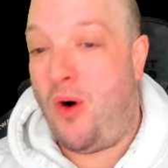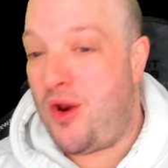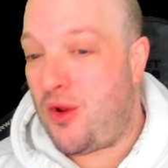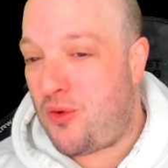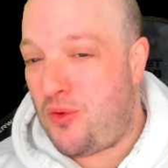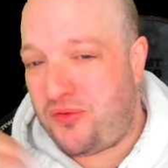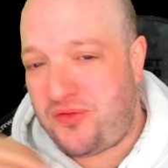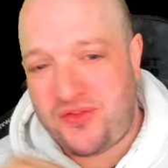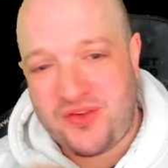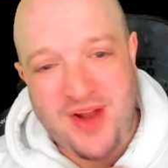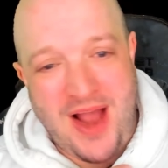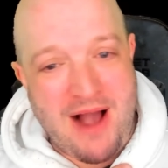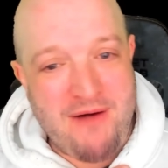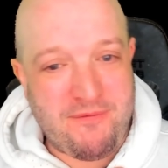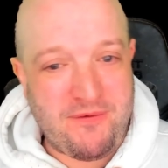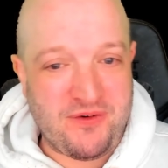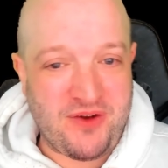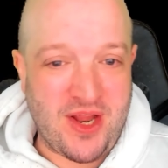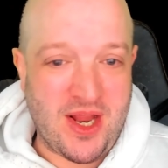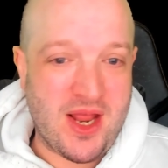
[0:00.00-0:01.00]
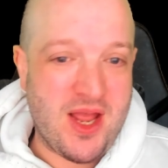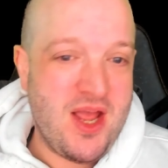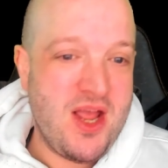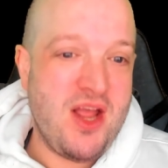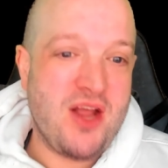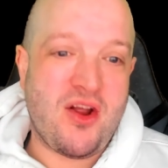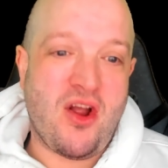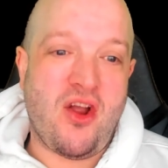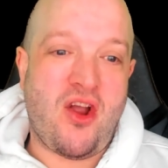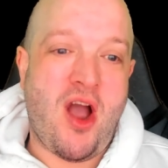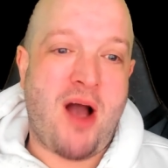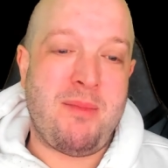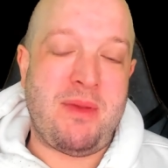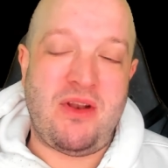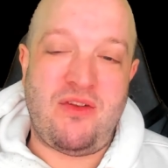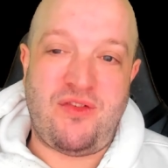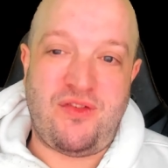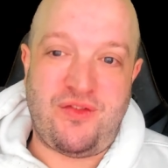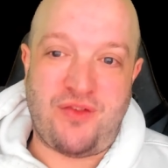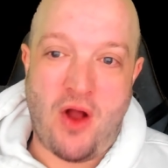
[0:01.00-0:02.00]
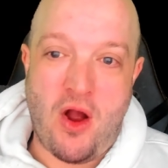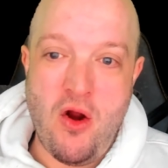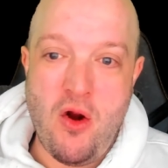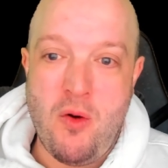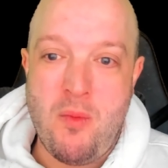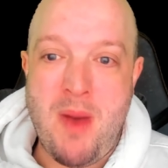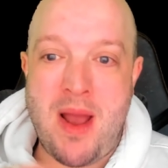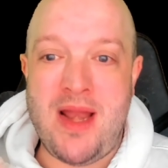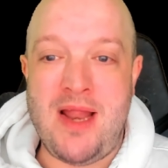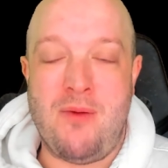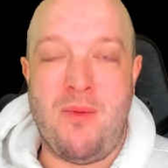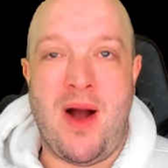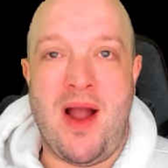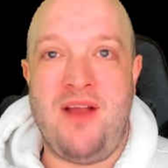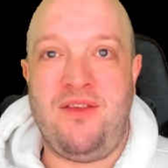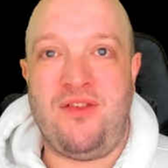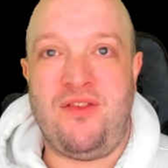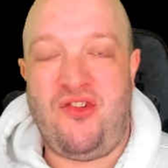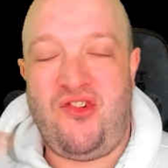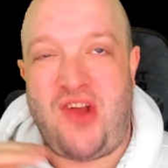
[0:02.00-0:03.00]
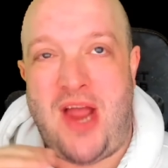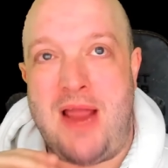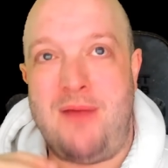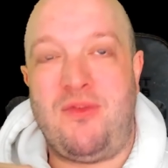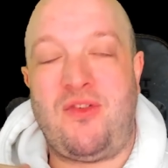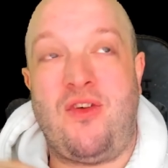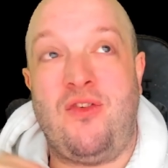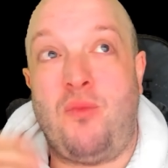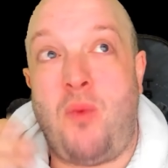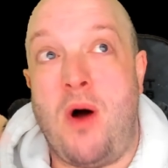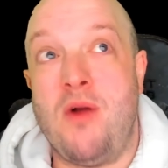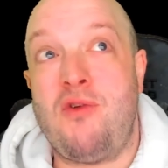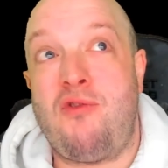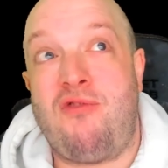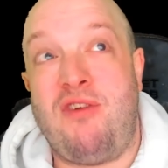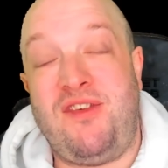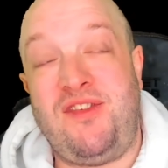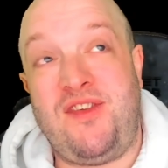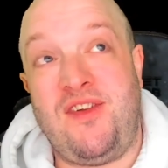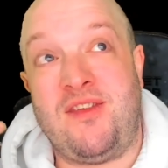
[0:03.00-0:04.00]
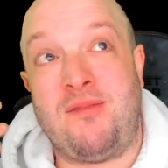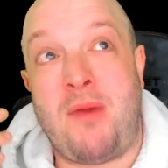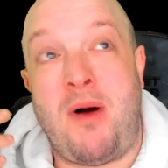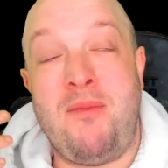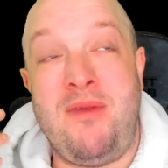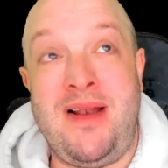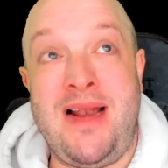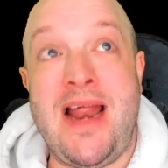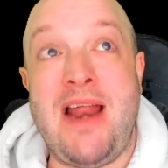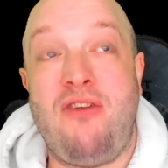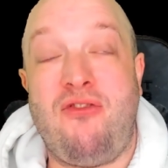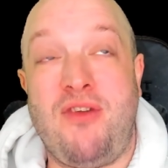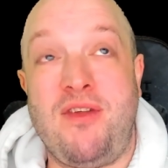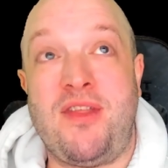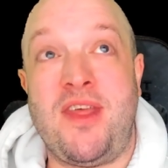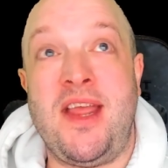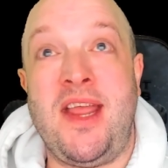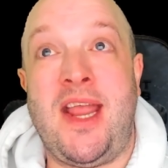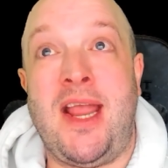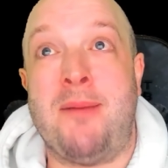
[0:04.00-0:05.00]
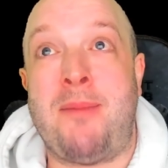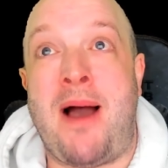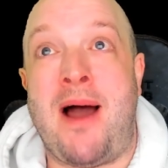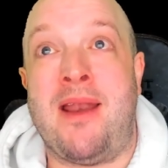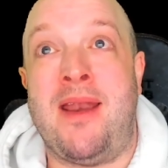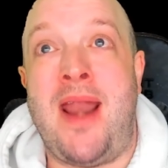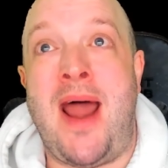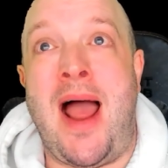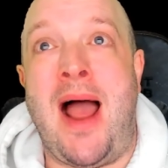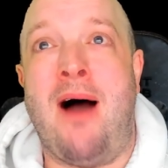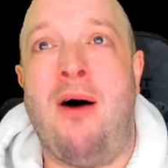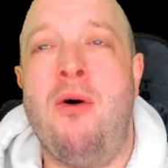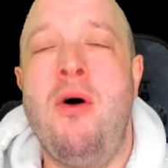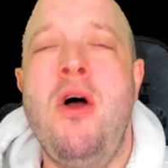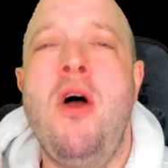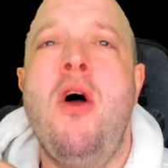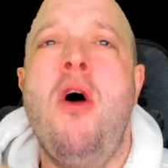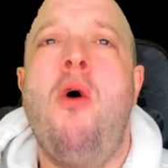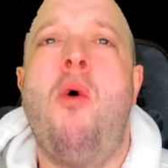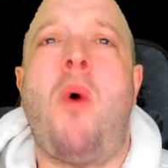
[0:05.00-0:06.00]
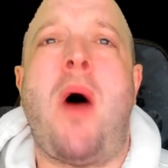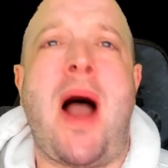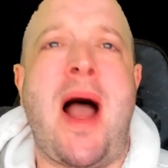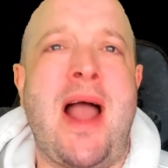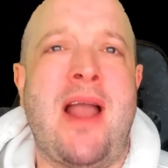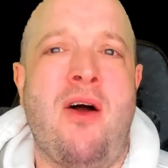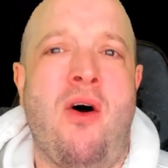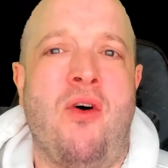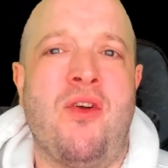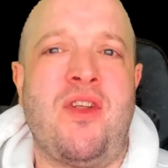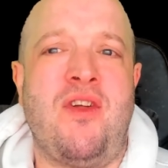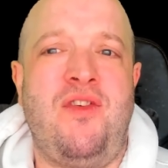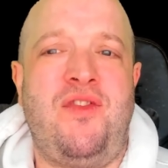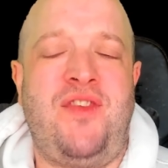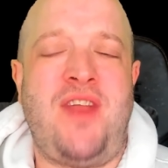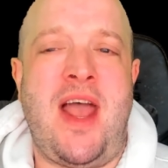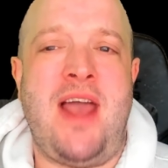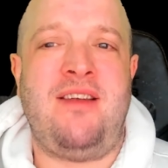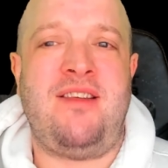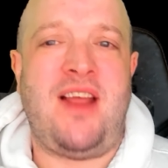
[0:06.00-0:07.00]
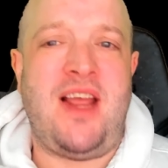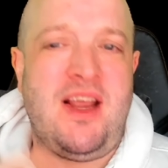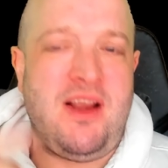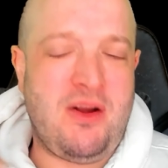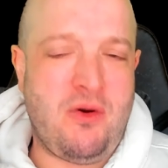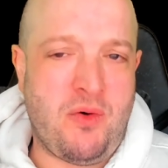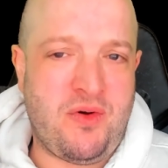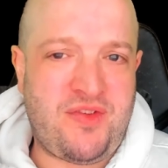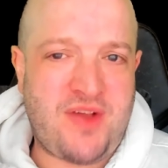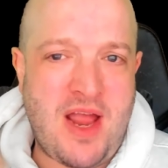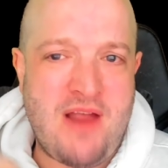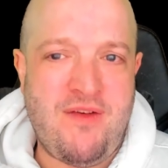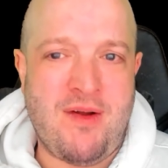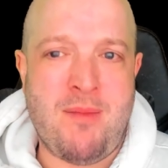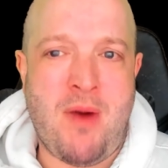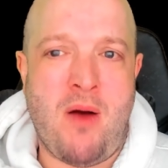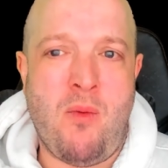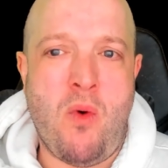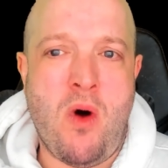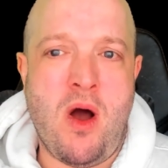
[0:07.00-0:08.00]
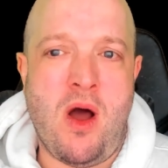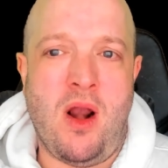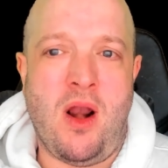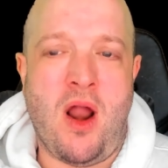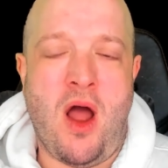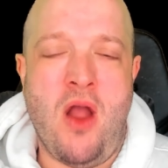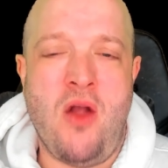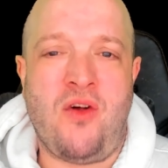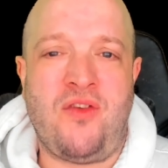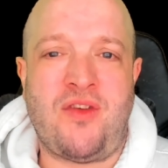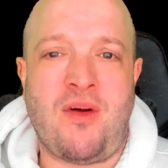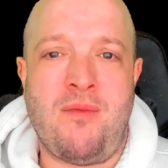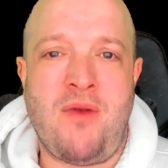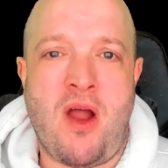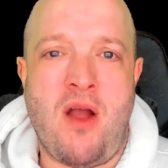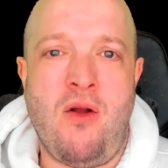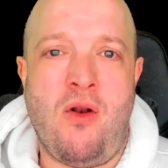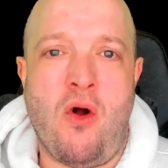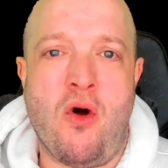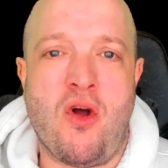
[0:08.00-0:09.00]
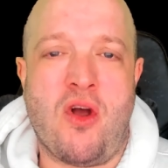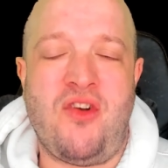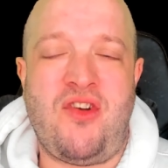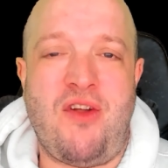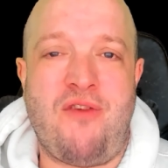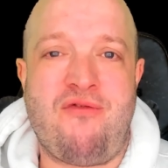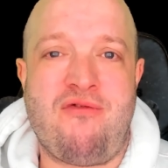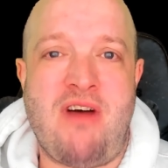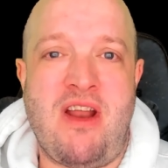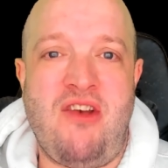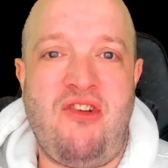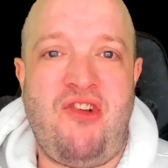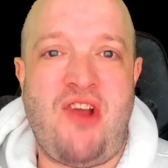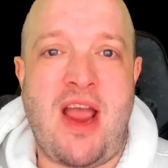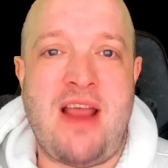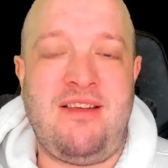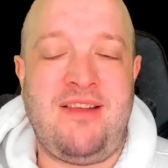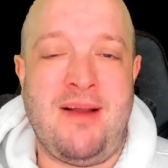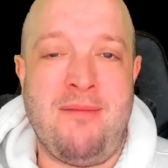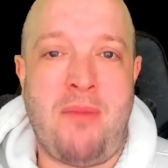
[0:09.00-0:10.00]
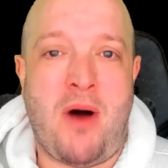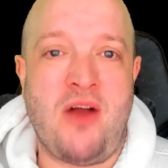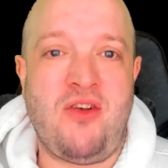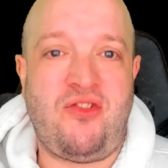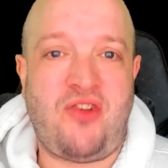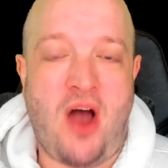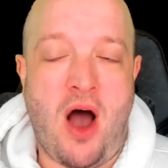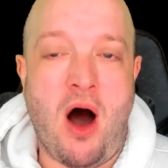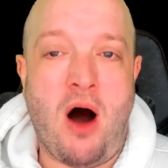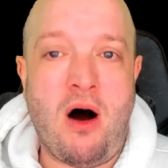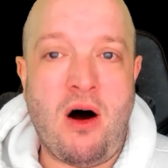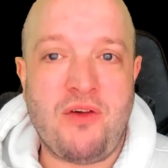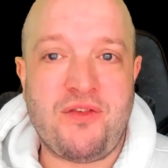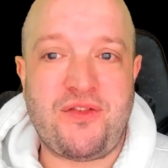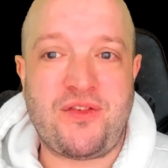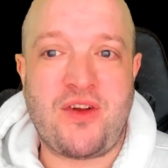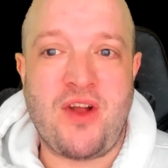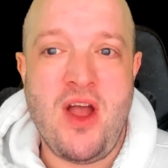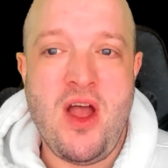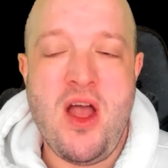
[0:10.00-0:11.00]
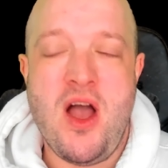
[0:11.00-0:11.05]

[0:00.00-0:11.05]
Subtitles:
And of course, scaffolding can come in so many ways and shapes, because one criticism I'm literally thinking about now, well, hang on, you said you're saving my workload because I'm no longer differentiating by task.